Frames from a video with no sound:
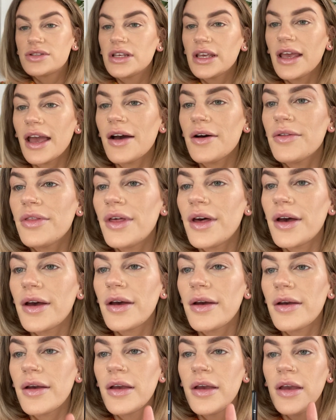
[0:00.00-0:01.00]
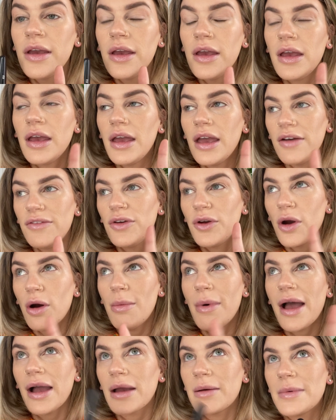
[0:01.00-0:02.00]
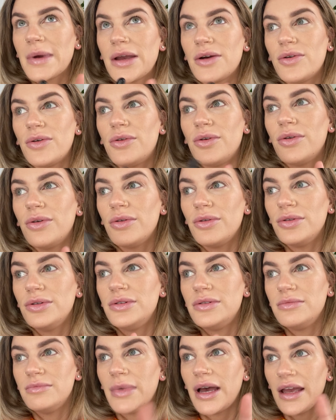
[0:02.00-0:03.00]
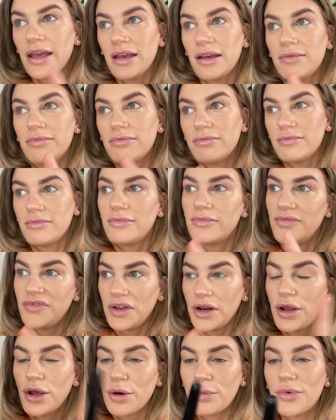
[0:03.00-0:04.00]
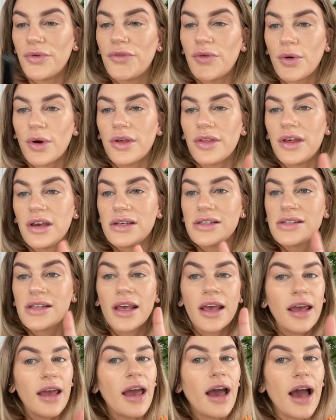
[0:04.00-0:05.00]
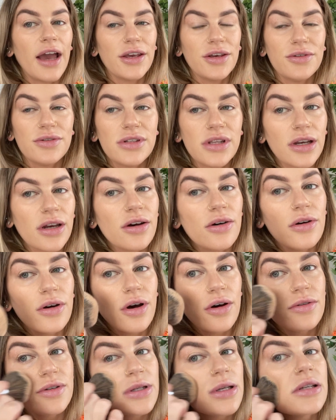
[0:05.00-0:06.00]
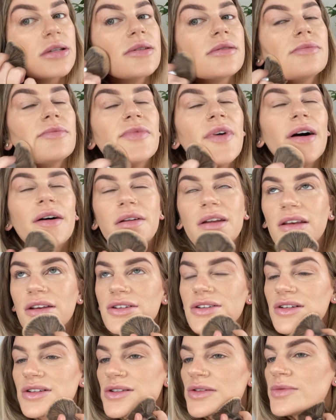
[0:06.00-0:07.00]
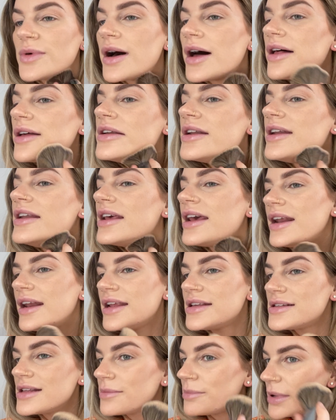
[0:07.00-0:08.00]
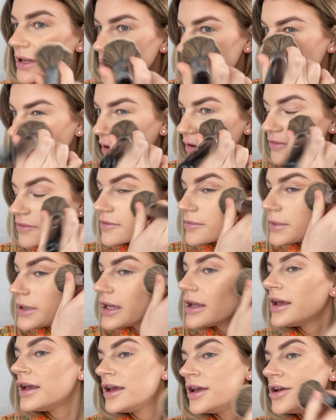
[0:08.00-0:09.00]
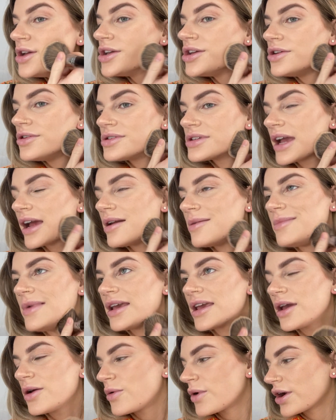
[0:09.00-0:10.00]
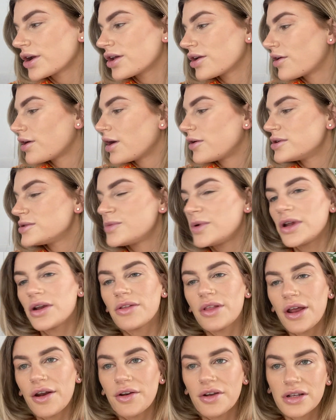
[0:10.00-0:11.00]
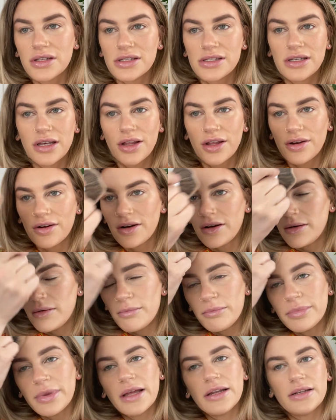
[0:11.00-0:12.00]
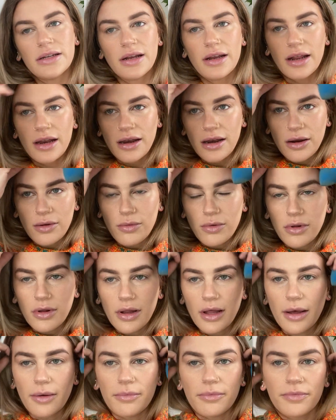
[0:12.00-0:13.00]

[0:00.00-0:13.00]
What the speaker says: see how if you go back to my video before this, I use the Kosas foundation as well, and it is a bit dark for me. You just kind of make it work. You can always put your lighter concealer and blend it in, and it will